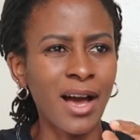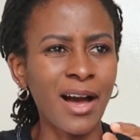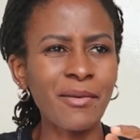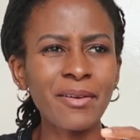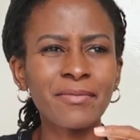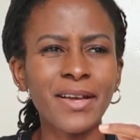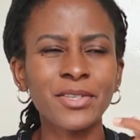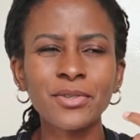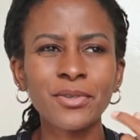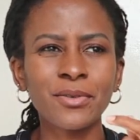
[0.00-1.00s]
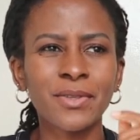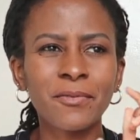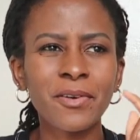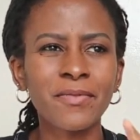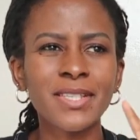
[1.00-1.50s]
However, I don't know, the
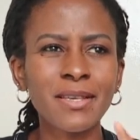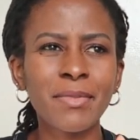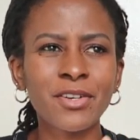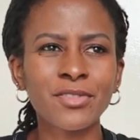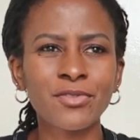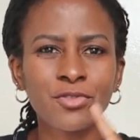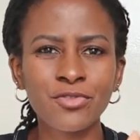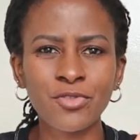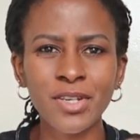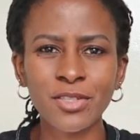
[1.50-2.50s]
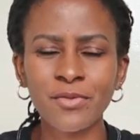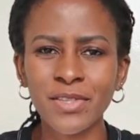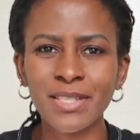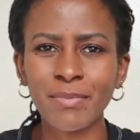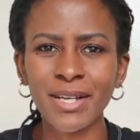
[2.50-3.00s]
very first time I traced off
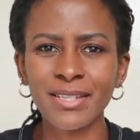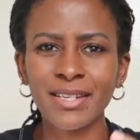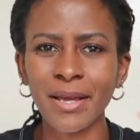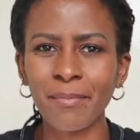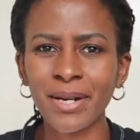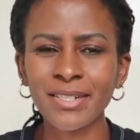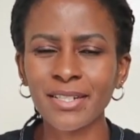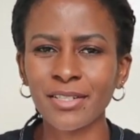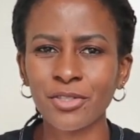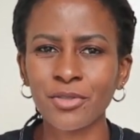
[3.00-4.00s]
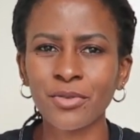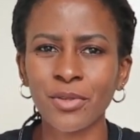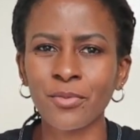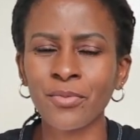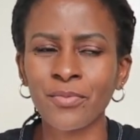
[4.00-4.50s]
this pattern, I blended into
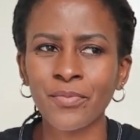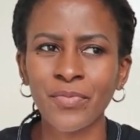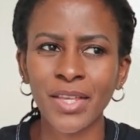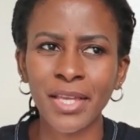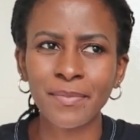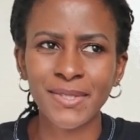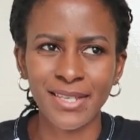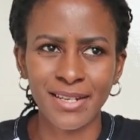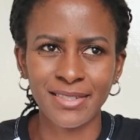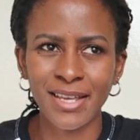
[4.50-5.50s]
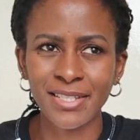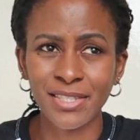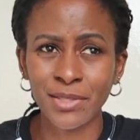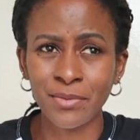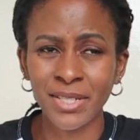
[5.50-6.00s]
the hips at size
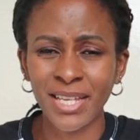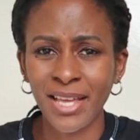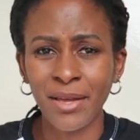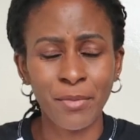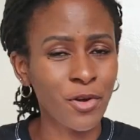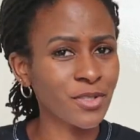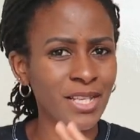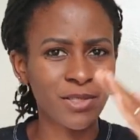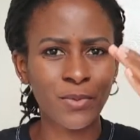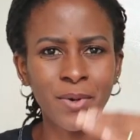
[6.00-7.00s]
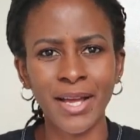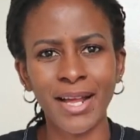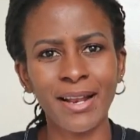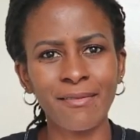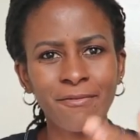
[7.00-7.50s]
3, because that's where
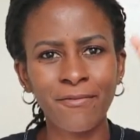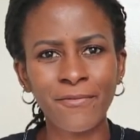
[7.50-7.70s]
I